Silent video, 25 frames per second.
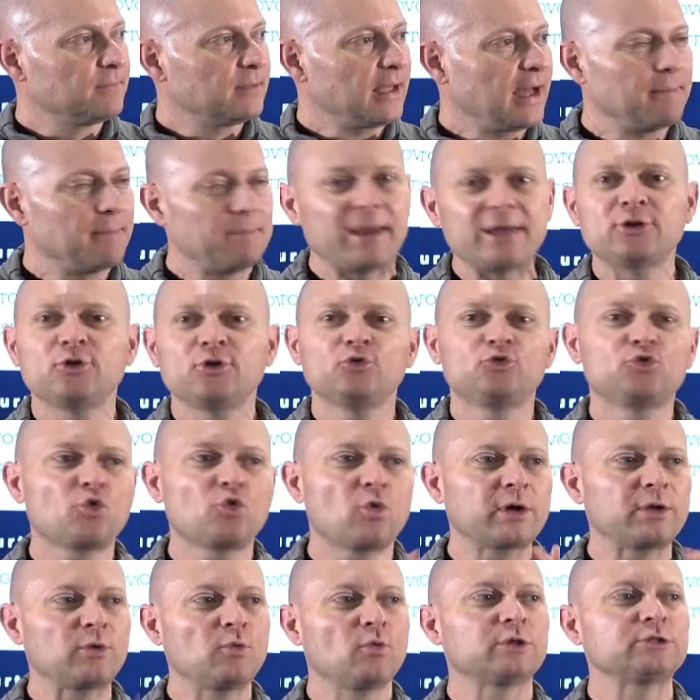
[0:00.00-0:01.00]
I may do
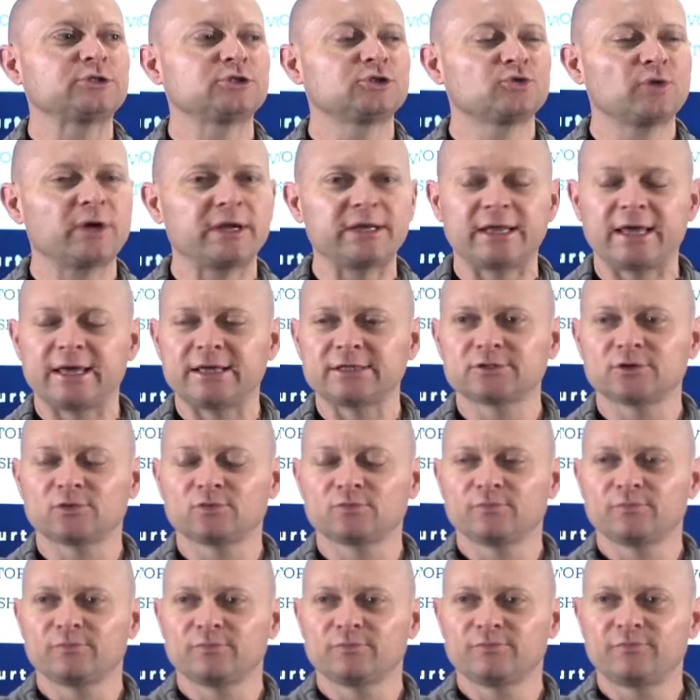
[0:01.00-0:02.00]
21 straight days
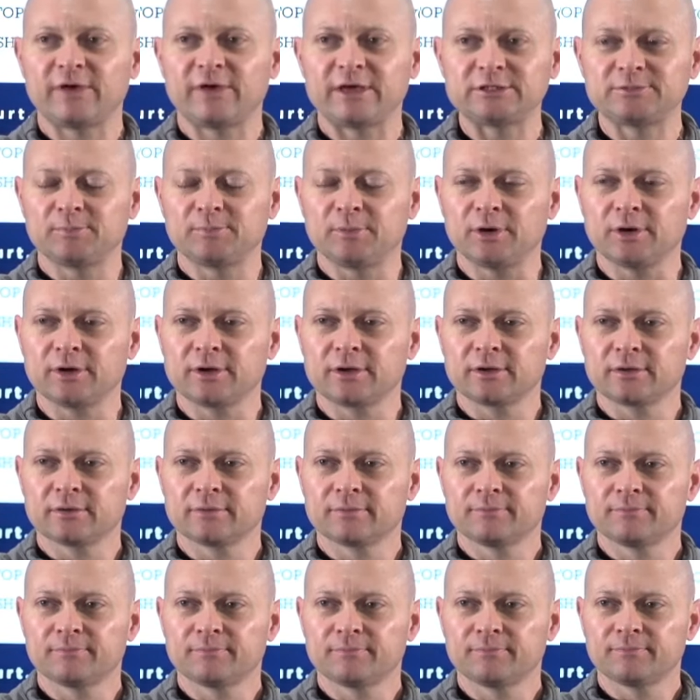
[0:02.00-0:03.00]
on Facebook
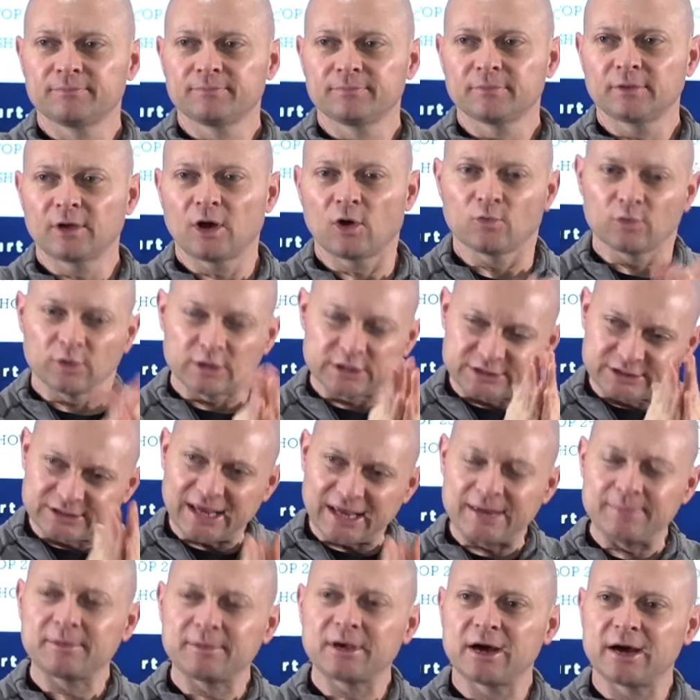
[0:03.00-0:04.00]
on the
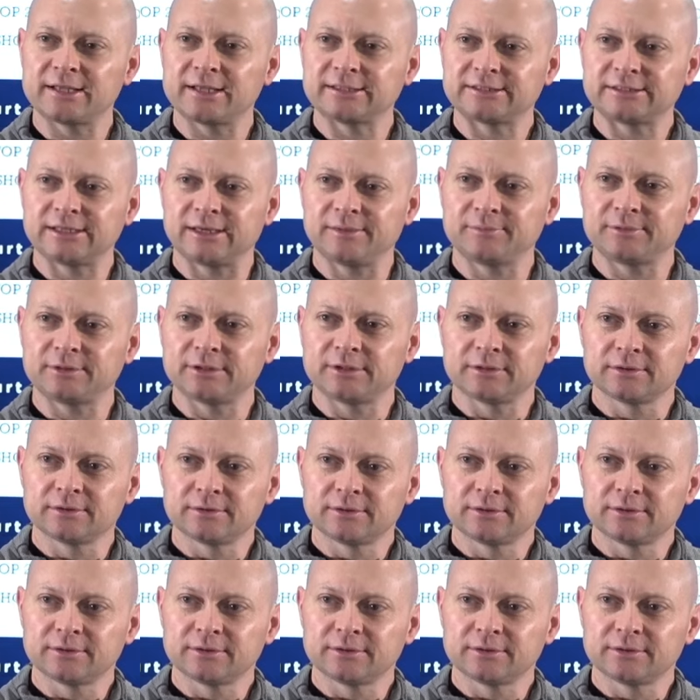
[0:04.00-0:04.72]
same concept.